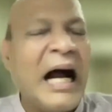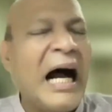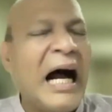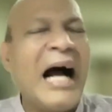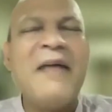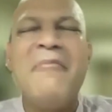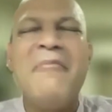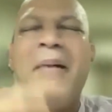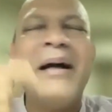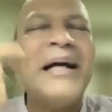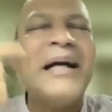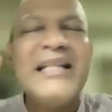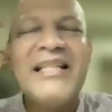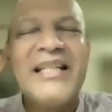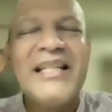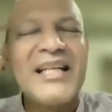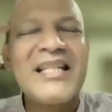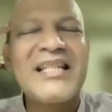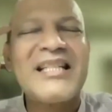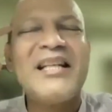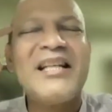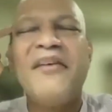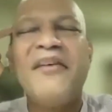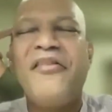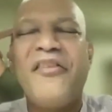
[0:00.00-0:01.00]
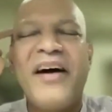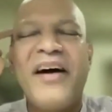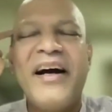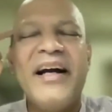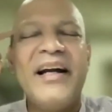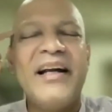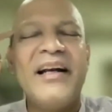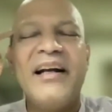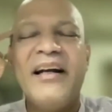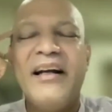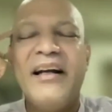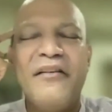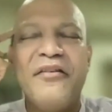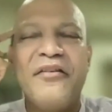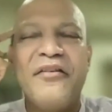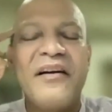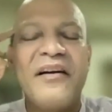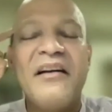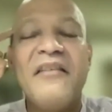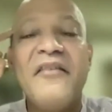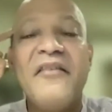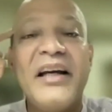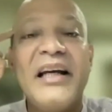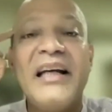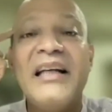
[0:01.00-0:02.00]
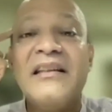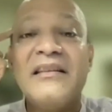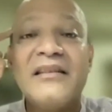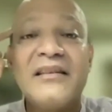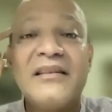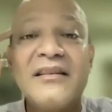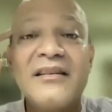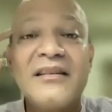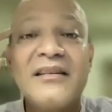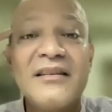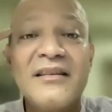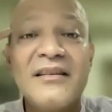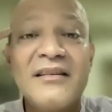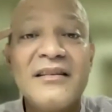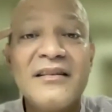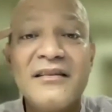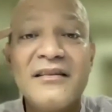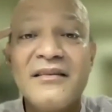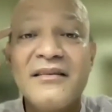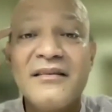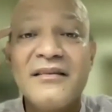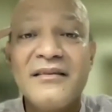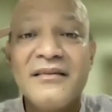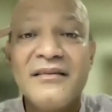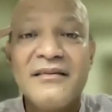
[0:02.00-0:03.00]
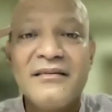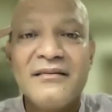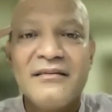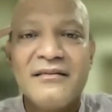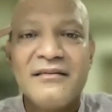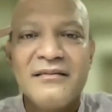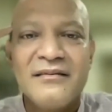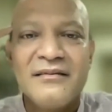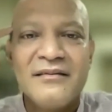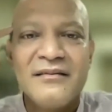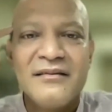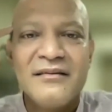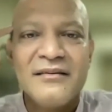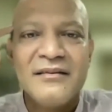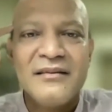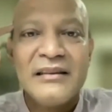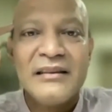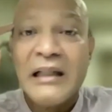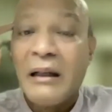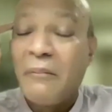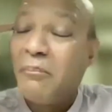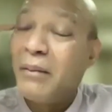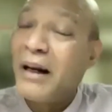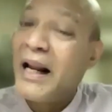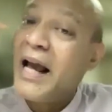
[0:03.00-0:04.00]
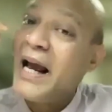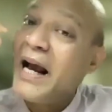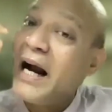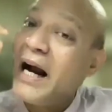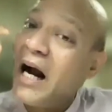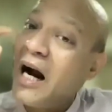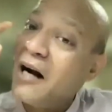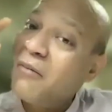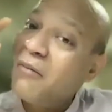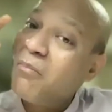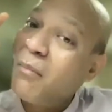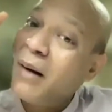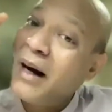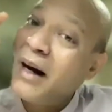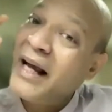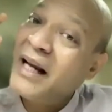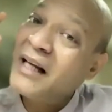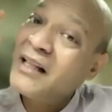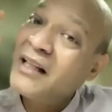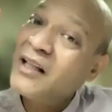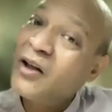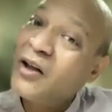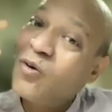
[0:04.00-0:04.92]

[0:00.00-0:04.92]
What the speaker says: I might justify it in different ways, but I admire the